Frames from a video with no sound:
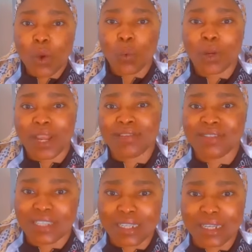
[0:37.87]
What I've
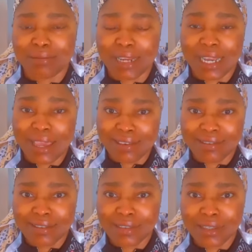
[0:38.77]
seen in my life
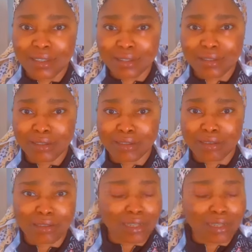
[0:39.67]
is